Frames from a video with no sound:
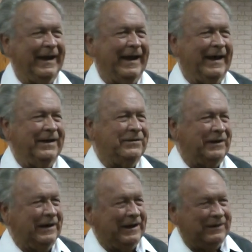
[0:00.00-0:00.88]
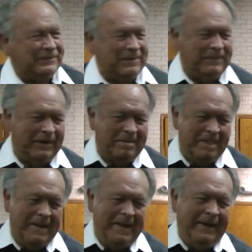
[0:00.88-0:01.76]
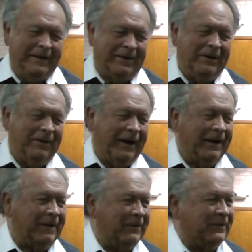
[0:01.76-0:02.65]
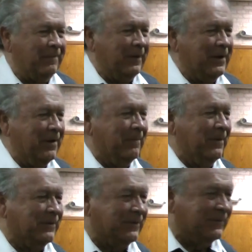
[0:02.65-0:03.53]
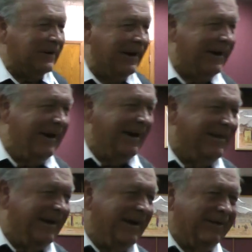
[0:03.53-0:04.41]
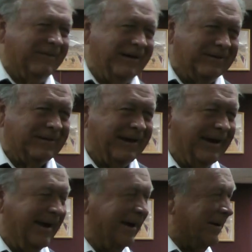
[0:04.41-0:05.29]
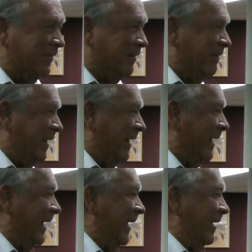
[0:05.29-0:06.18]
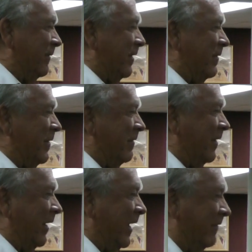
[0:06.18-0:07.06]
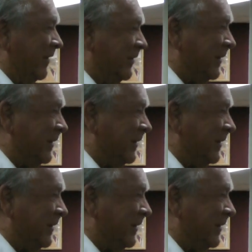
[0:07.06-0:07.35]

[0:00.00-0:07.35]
And she leaves them there. You know, I got something humorous to say at the end of this, because we've had a, one of our heavy